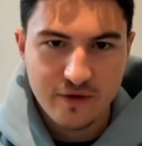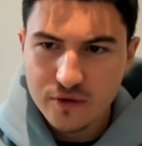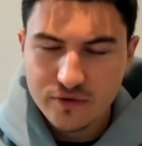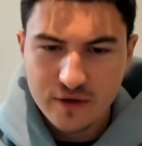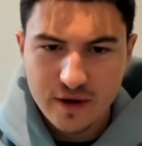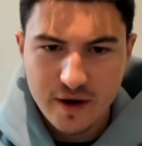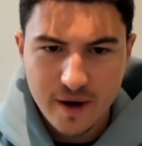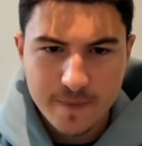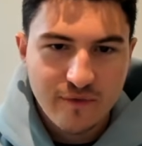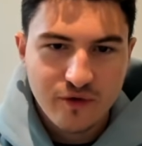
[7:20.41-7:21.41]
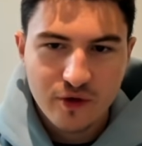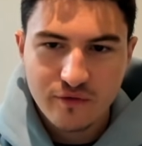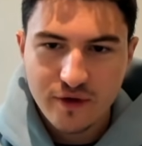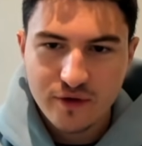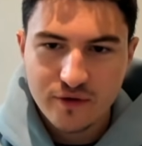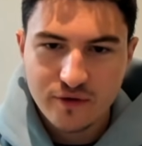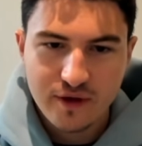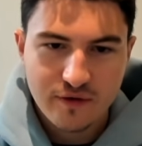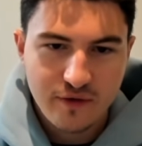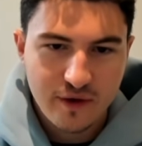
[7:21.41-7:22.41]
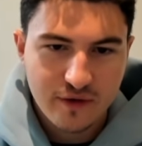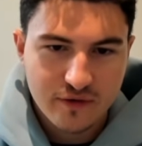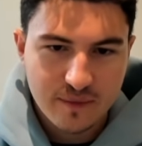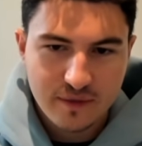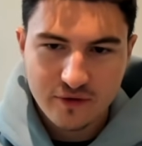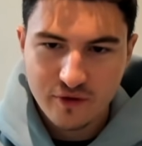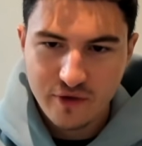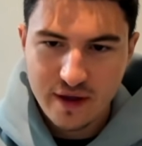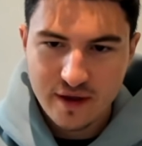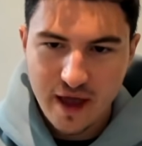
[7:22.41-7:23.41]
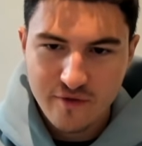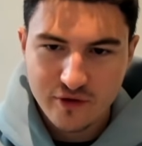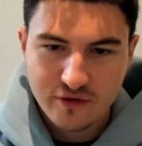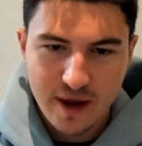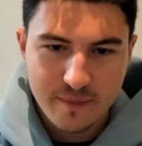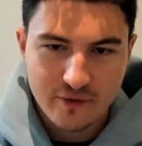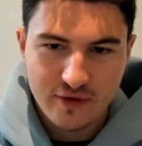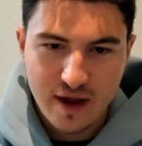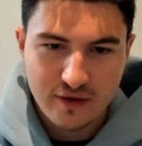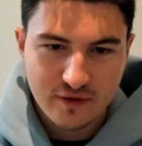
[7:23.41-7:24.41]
You can see here we have total views, unique viewers, completion rate, average time per slide.